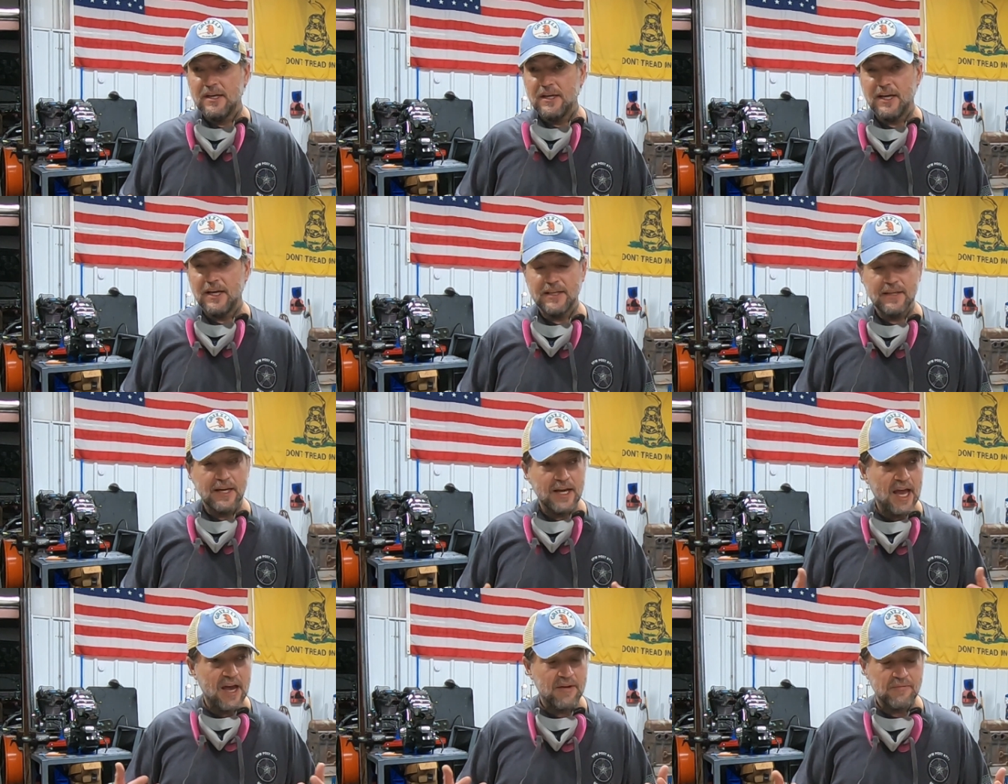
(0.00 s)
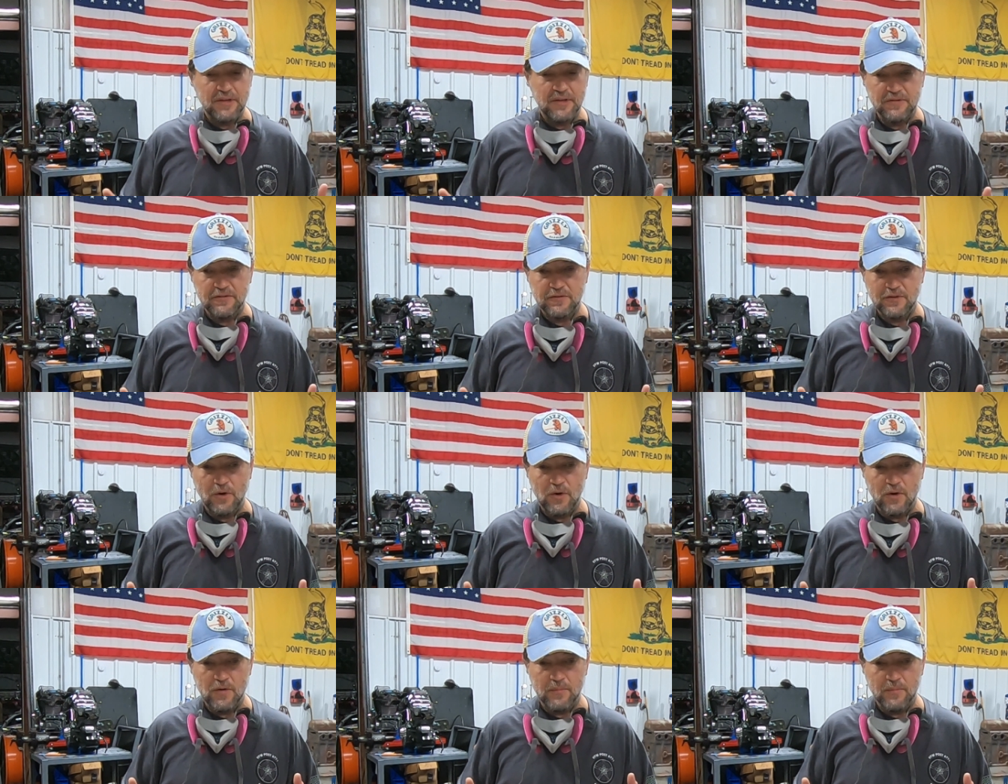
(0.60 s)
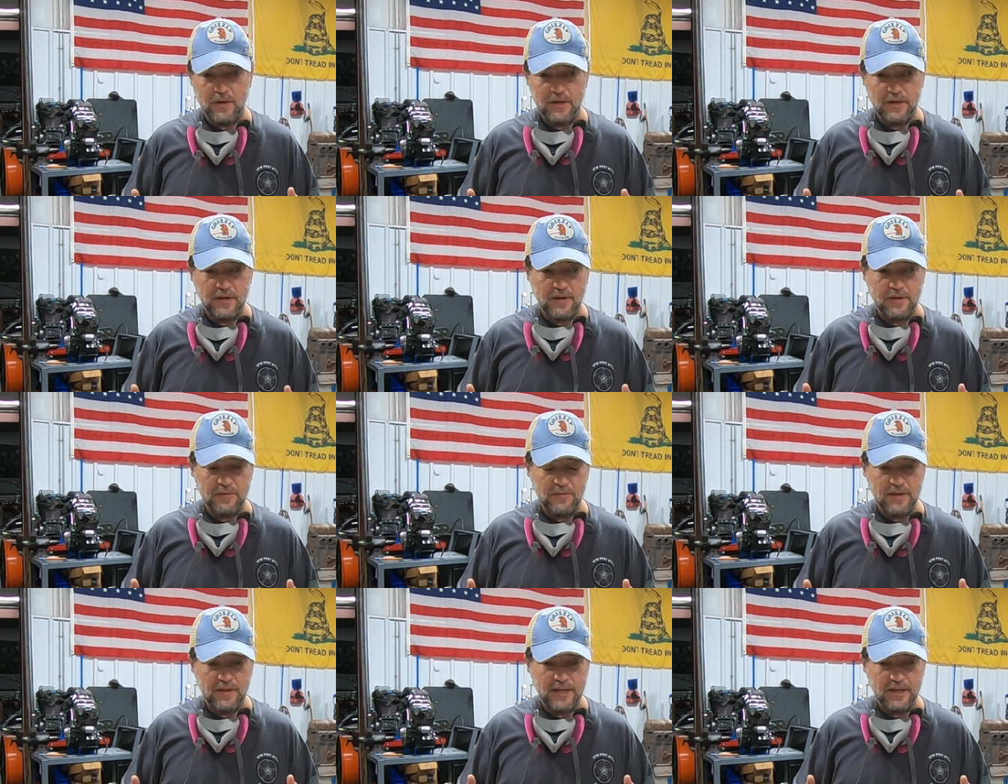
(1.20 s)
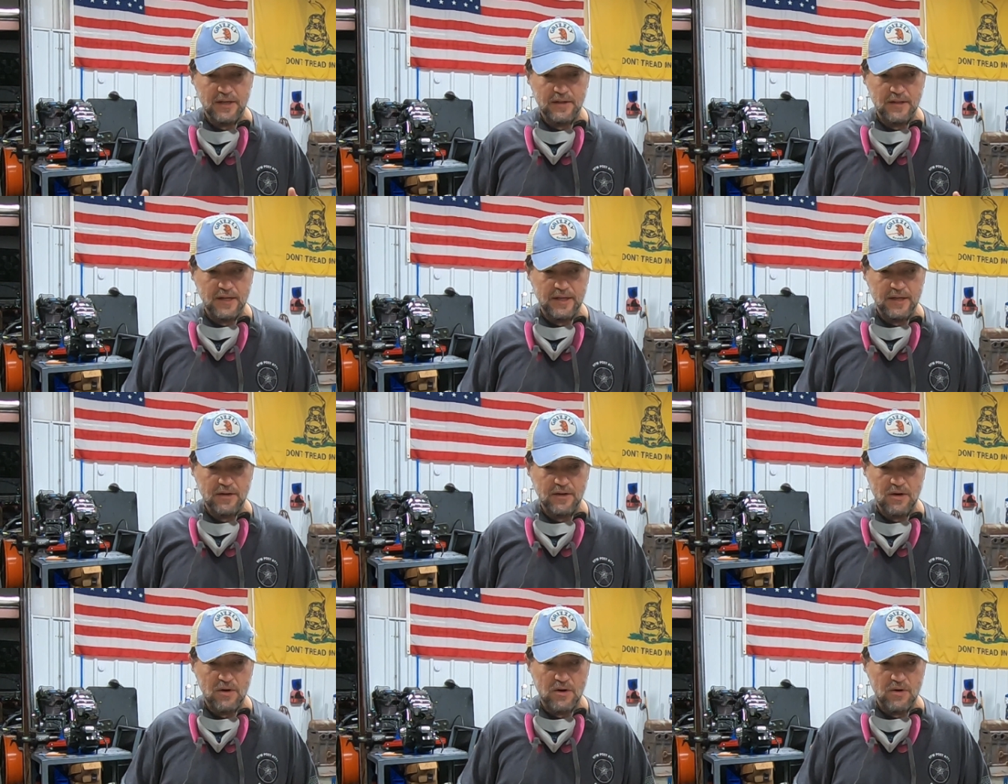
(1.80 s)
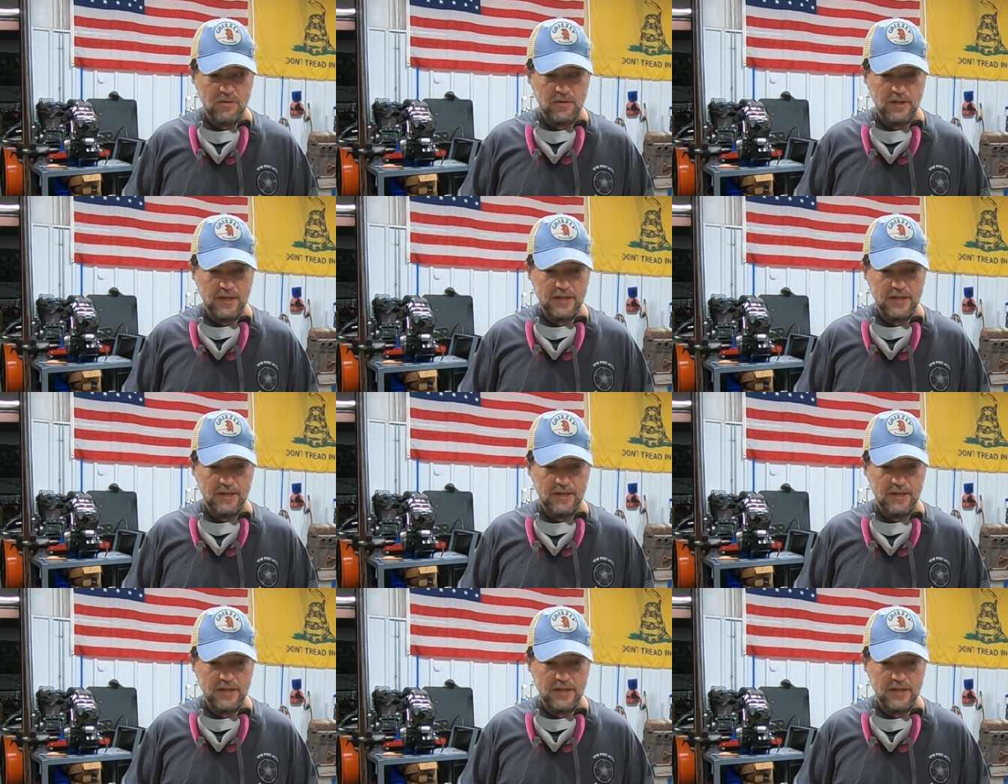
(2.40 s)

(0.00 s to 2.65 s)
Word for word: and they have this term uh, they they call